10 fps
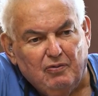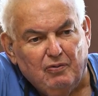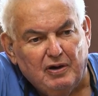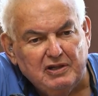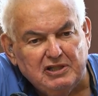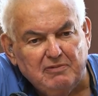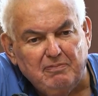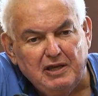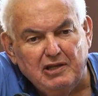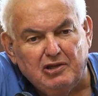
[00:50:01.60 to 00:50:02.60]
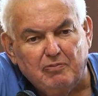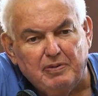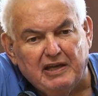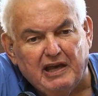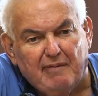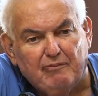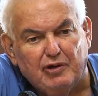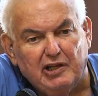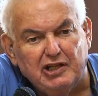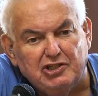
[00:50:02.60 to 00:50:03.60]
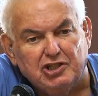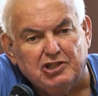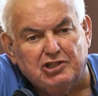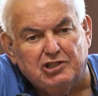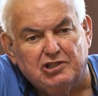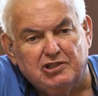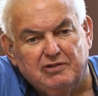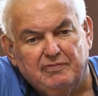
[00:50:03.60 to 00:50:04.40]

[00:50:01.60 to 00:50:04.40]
What does it mean to become religious?